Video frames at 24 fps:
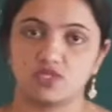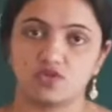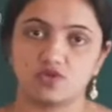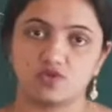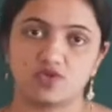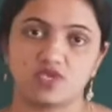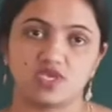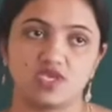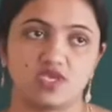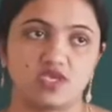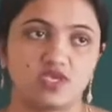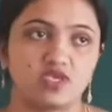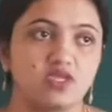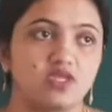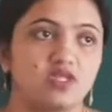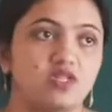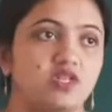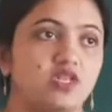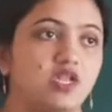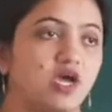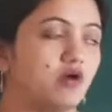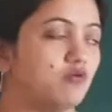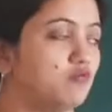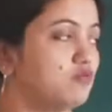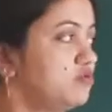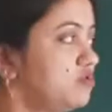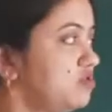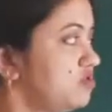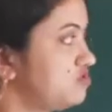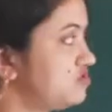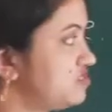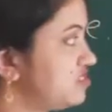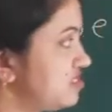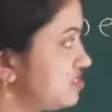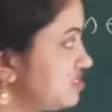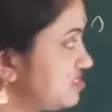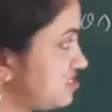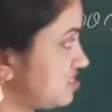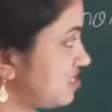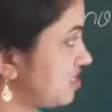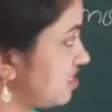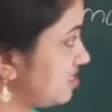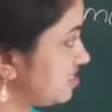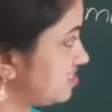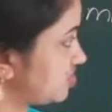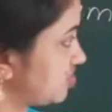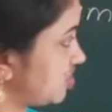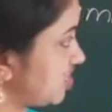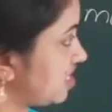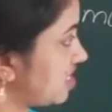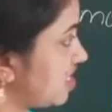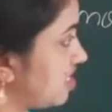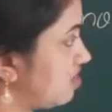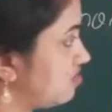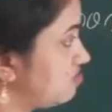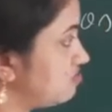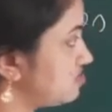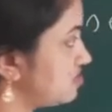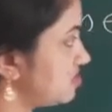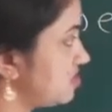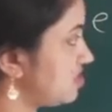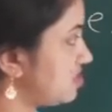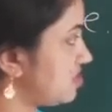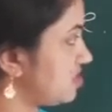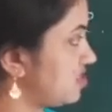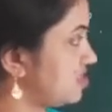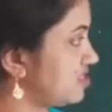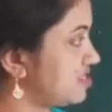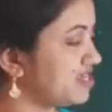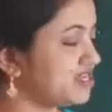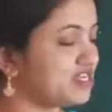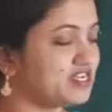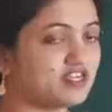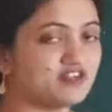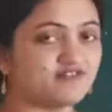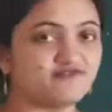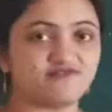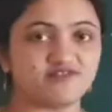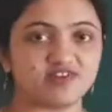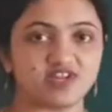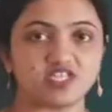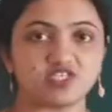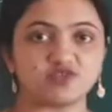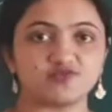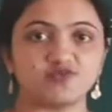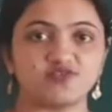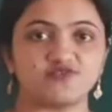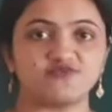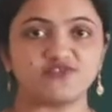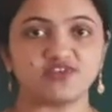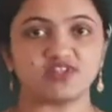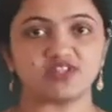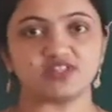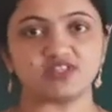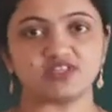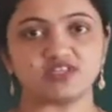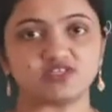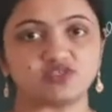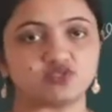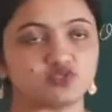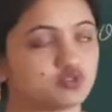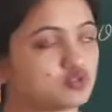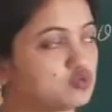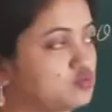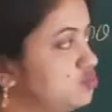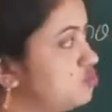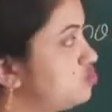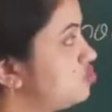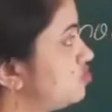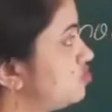Okay, now you just check out the difference between these two.